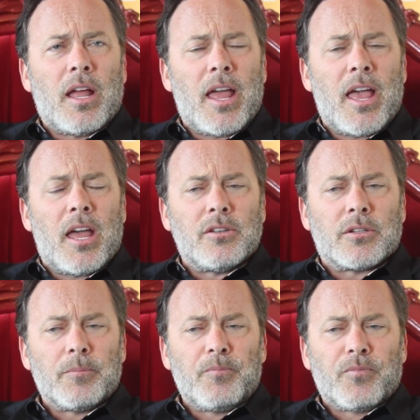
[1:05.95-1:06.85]

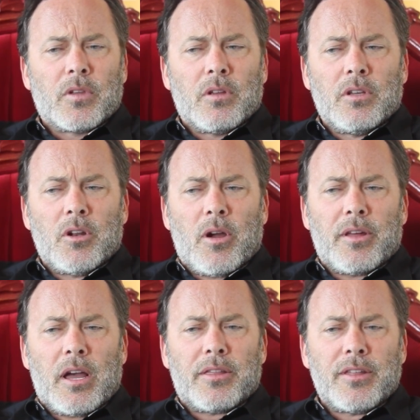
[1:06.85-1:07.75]
And, you know,
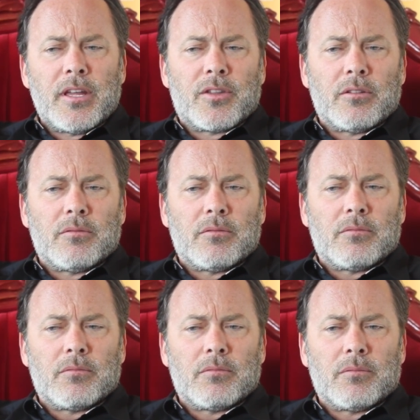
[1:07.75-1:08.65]
I think that,
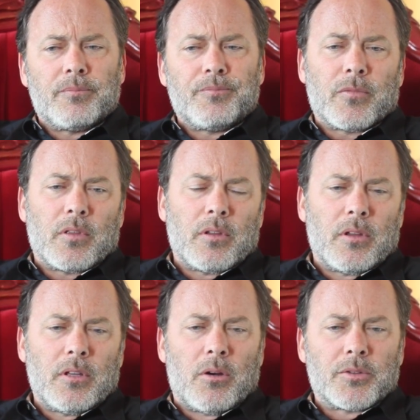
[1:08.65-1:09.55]

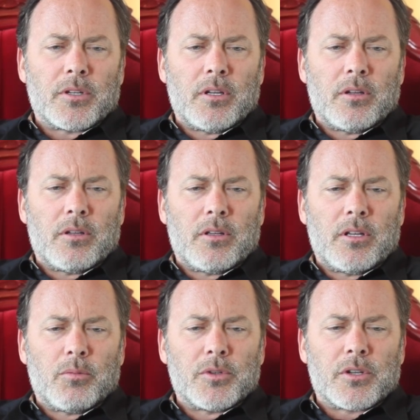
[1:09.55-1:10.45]
you know,
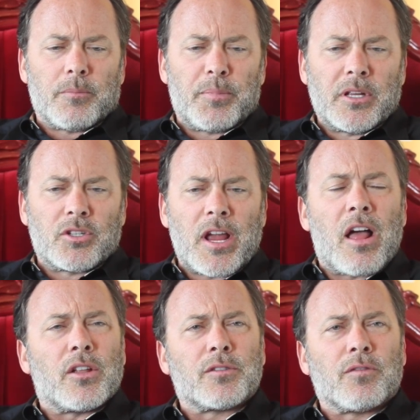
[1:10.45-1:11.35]
it was a big
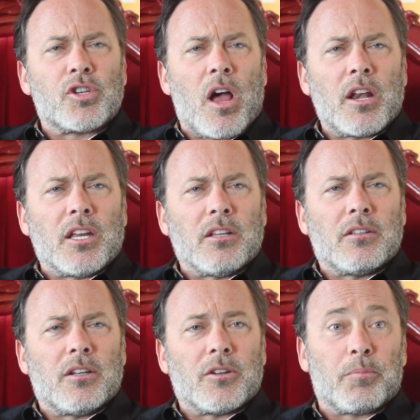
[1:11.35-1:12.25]
challenge for Johnny,
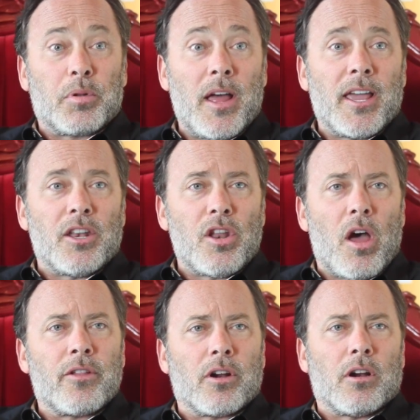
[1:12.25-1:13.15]
you know, to play
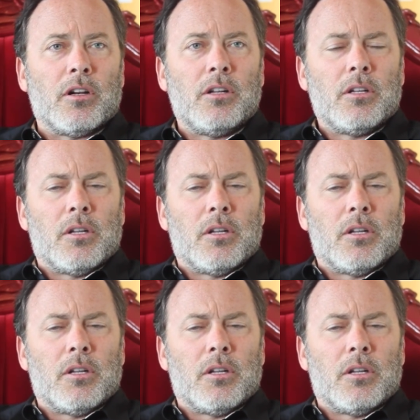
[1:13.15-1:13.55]
another